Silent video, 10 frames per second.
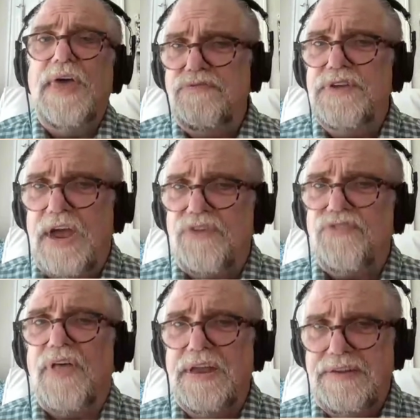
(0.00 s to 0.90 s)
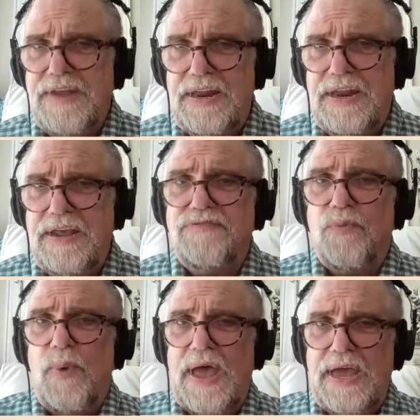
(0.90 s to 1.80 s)
they use national
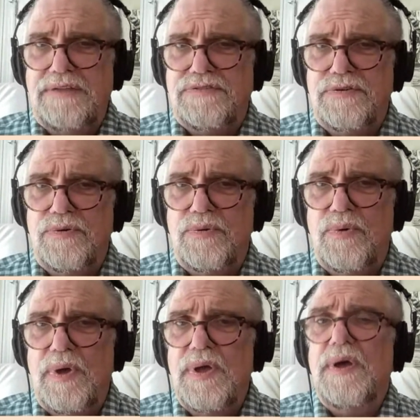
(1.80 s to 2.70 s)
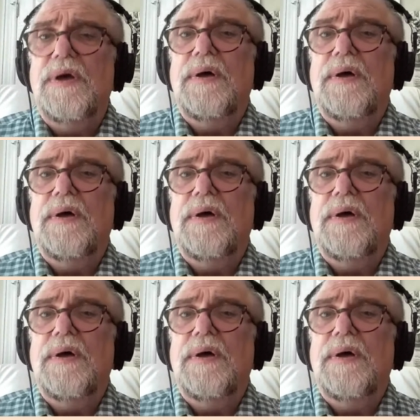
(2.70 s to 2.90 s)
identity as a way to